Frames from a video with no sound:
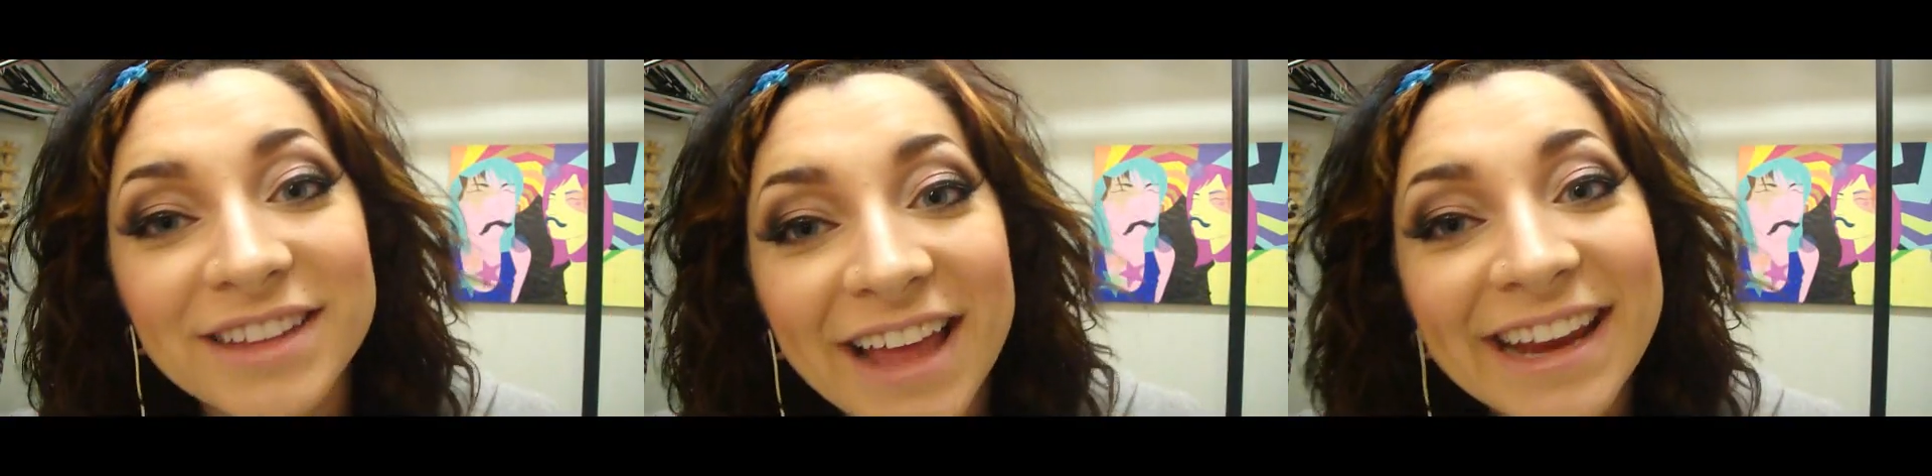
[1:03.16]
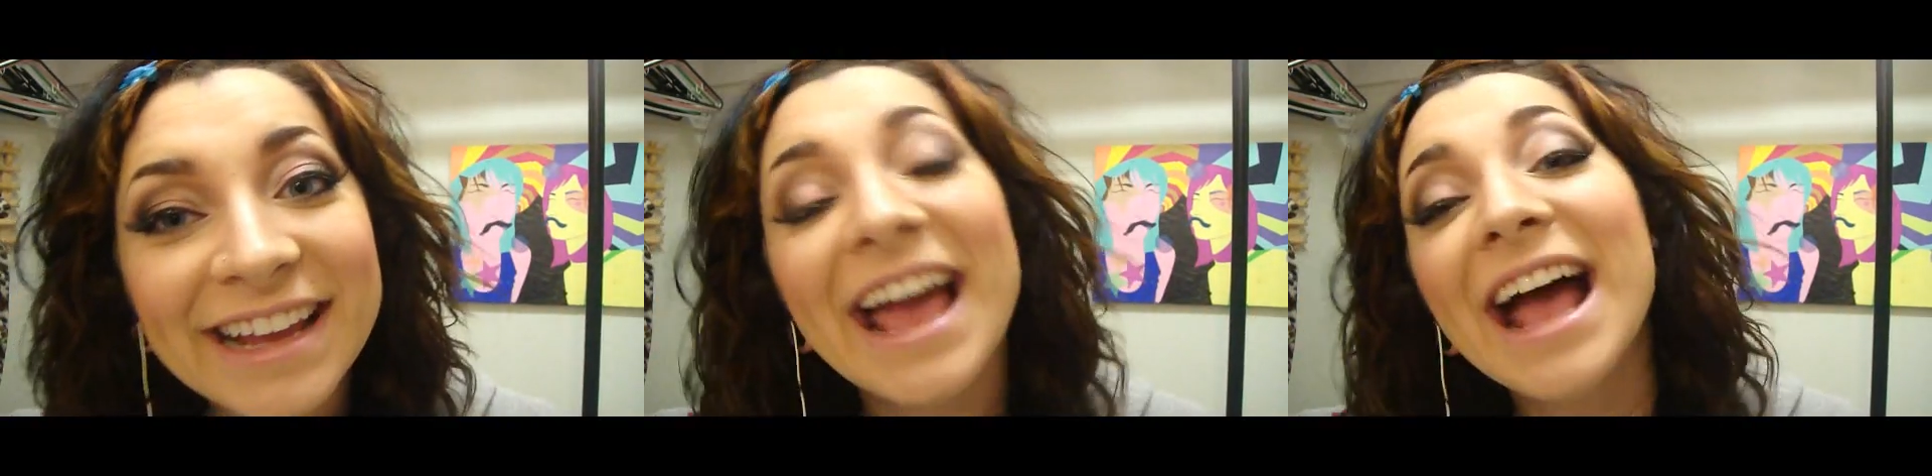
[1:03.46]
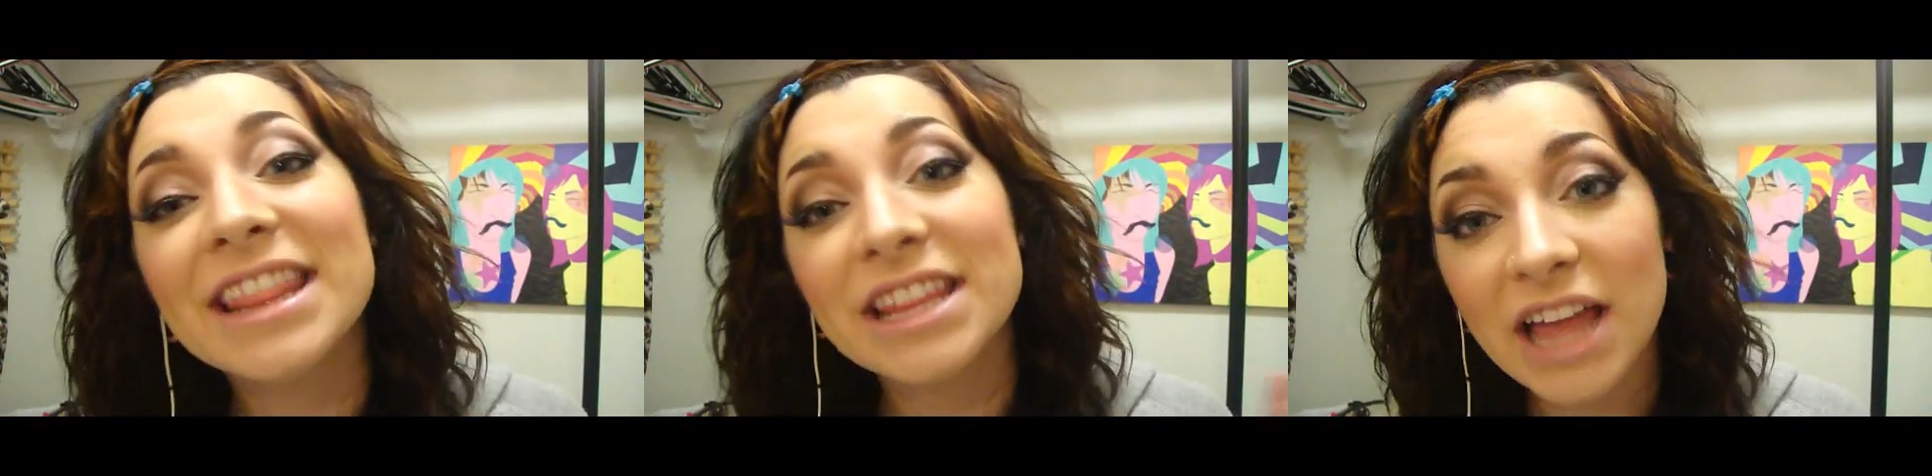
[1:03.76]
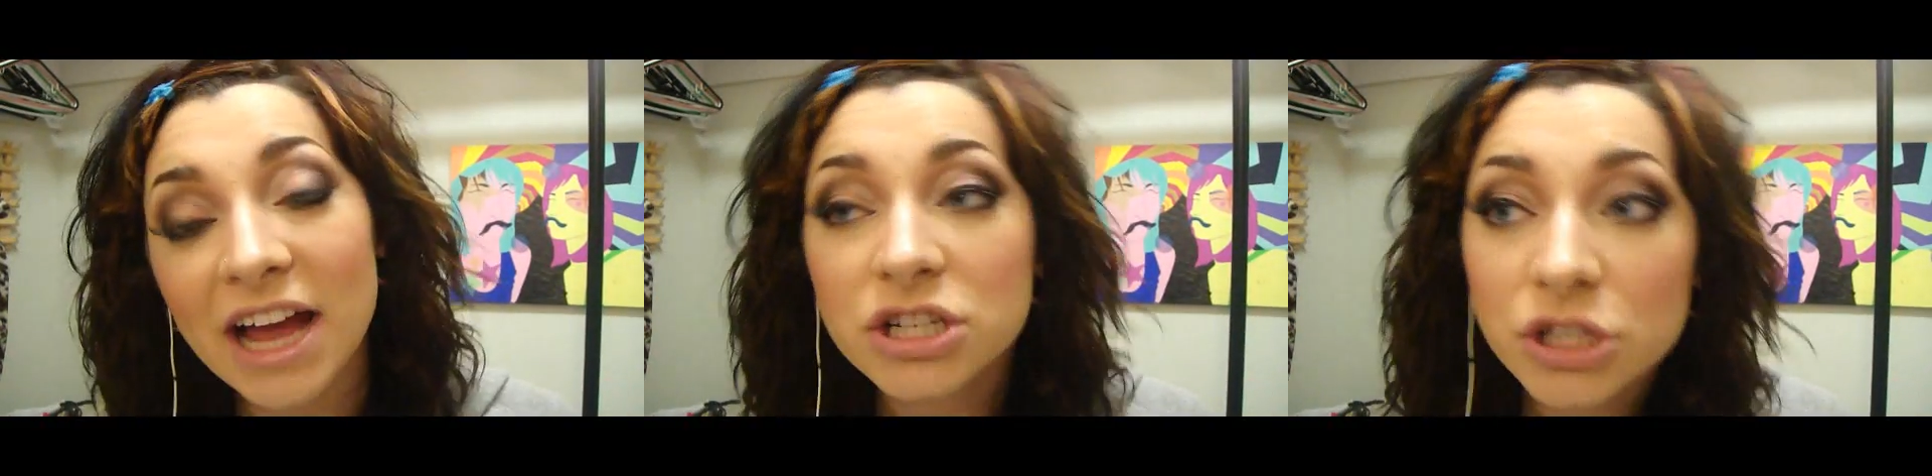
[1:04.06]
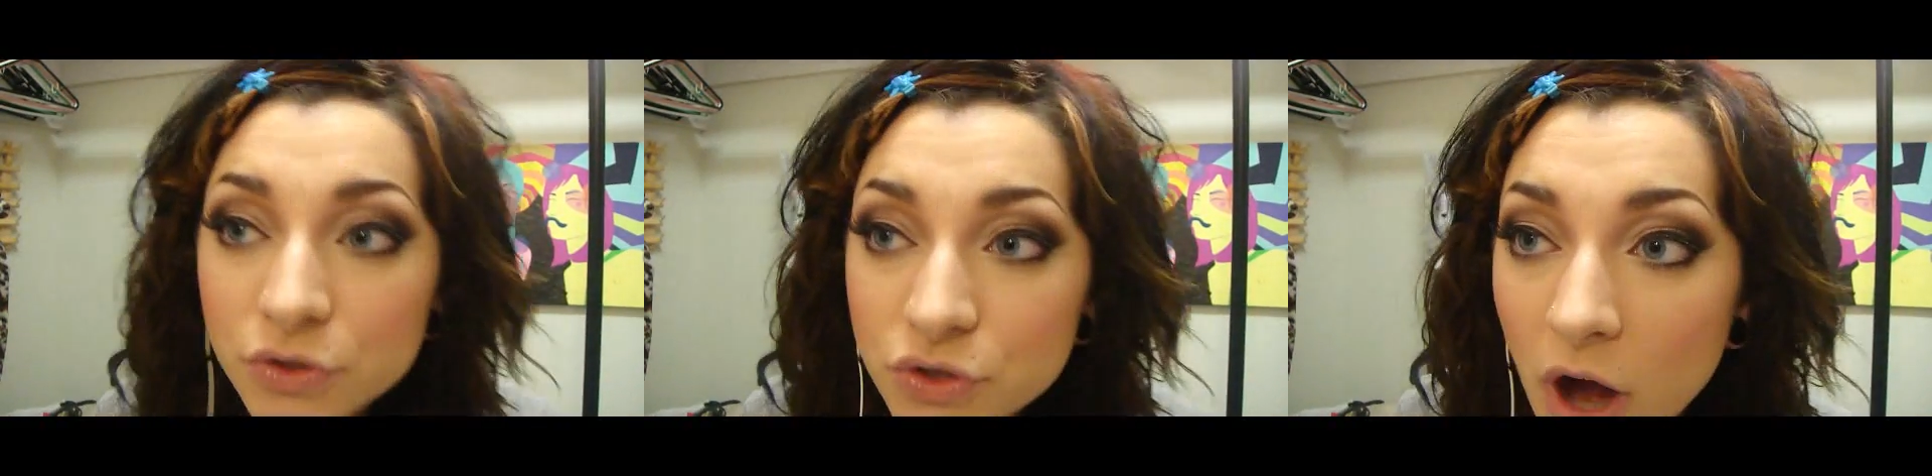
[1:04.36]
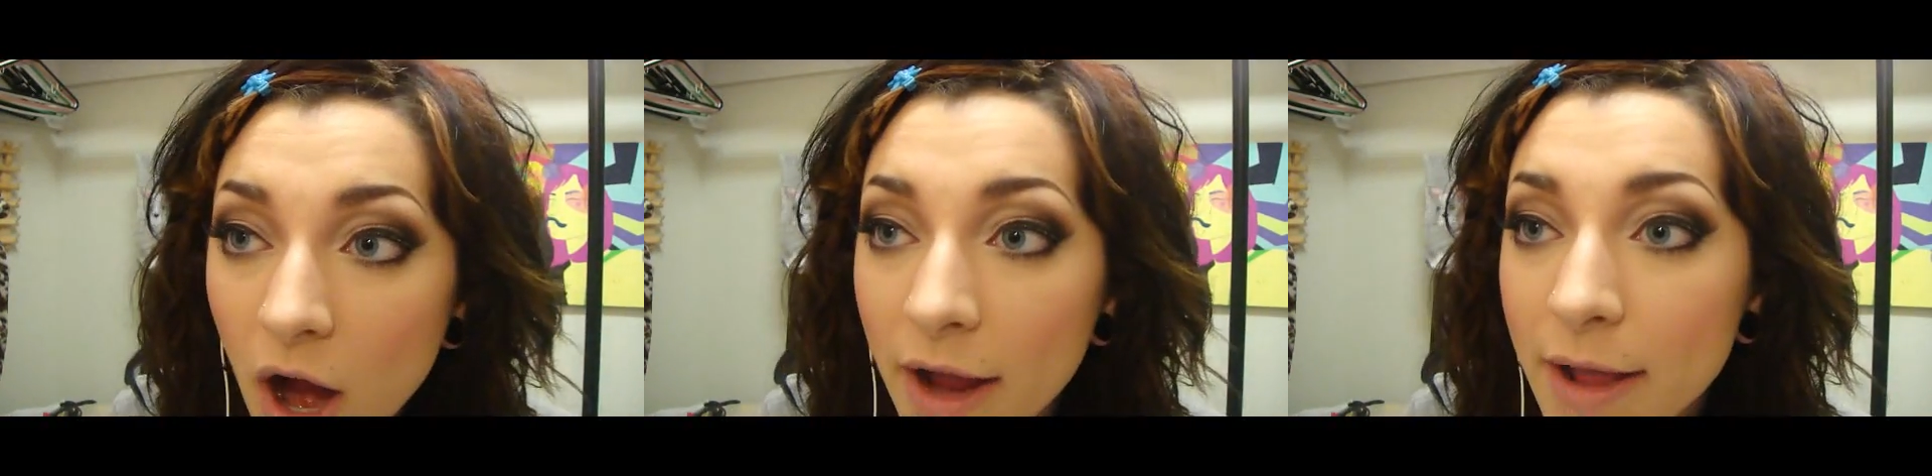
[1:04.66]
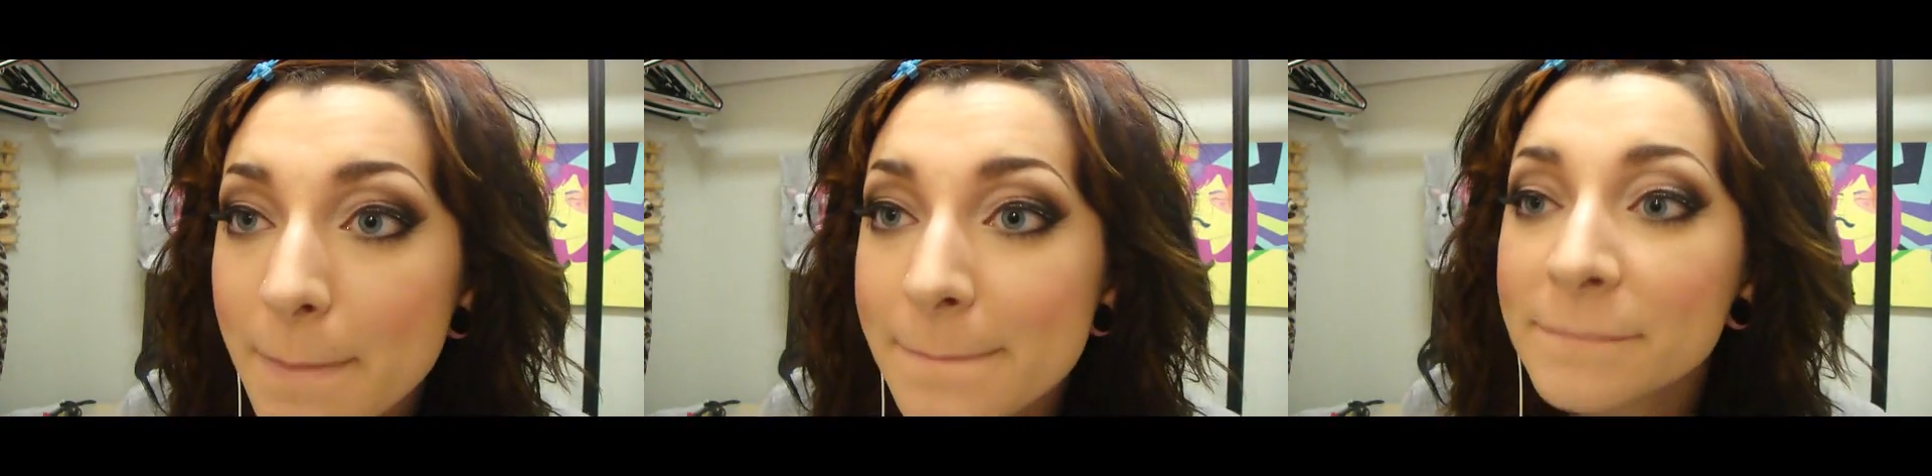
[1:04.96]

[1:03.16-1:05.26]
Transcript: letting the Lash Glue dry,